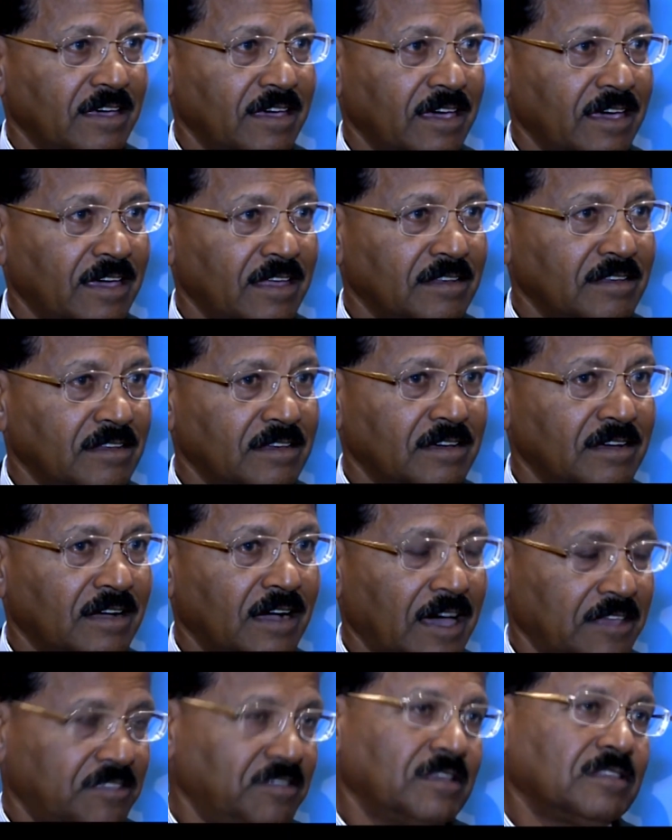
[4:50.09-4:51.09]
And
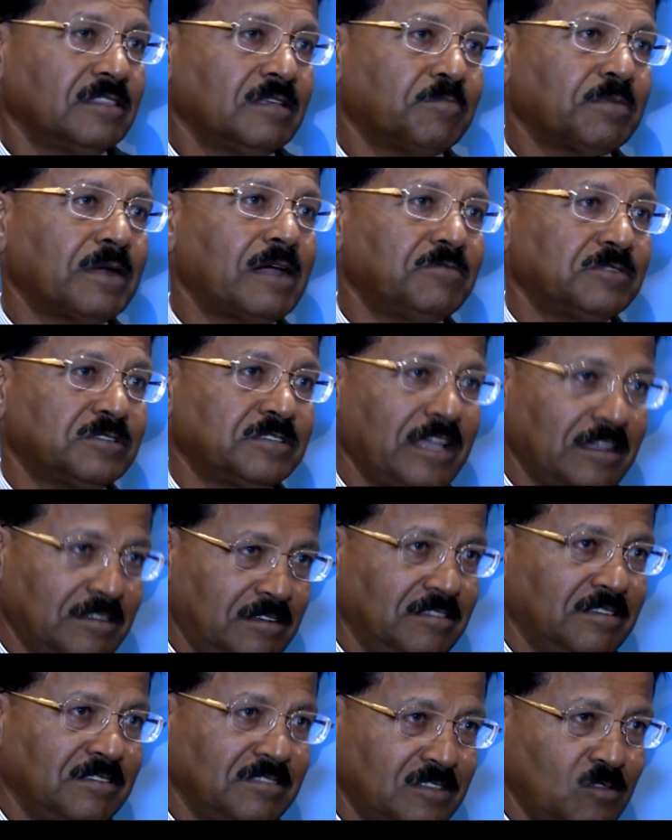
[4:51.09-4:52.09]
I think the private
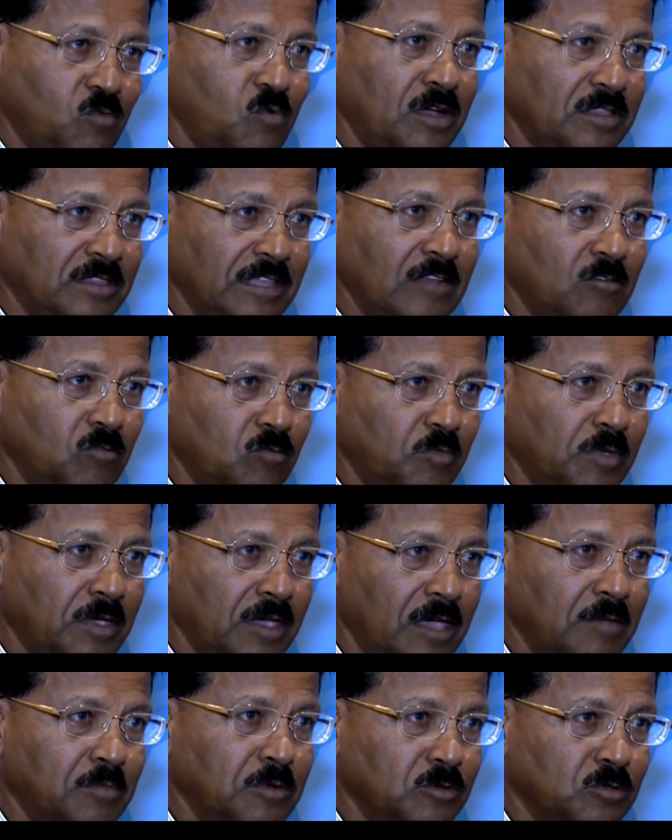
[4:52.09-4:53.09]
sector is the one that will
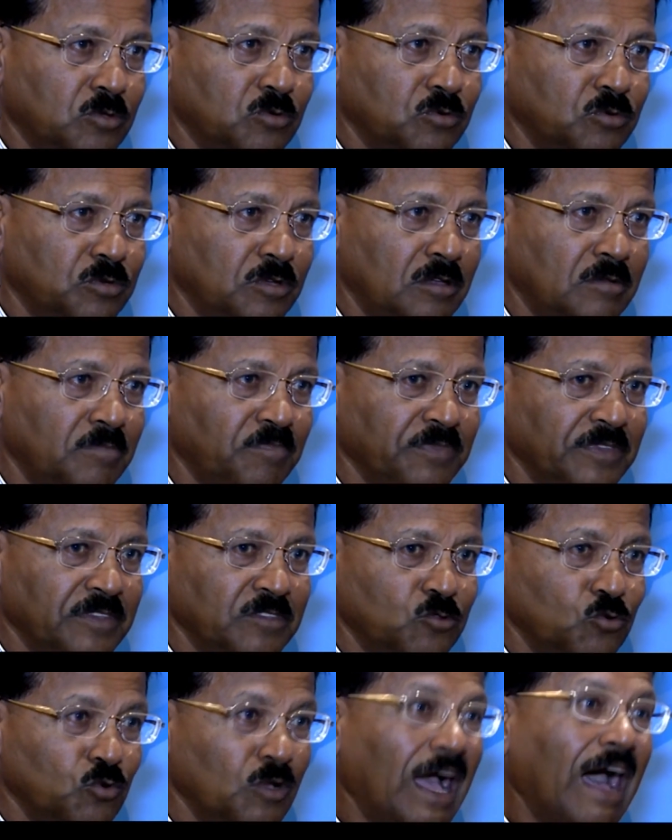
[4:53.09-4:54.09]
be able to
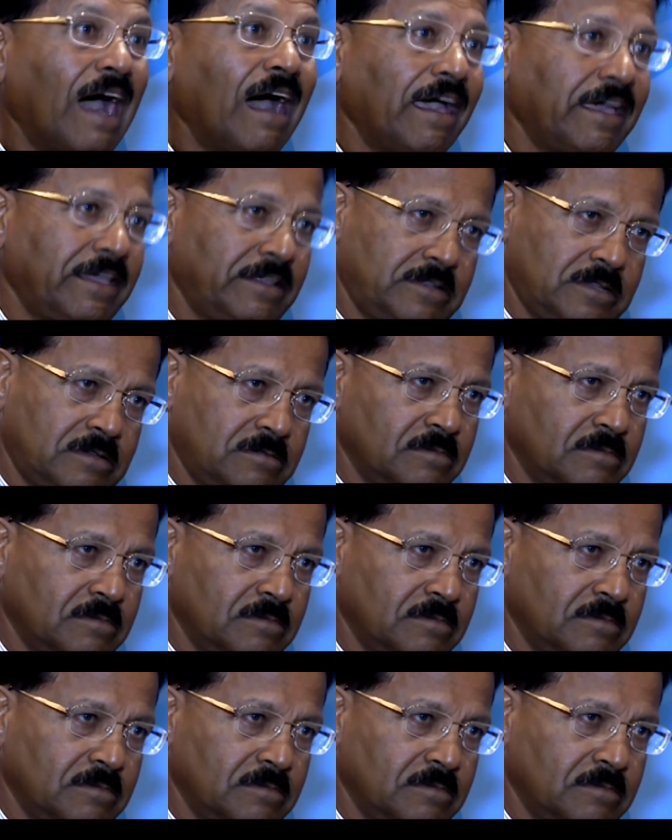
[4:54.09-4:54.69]
guide,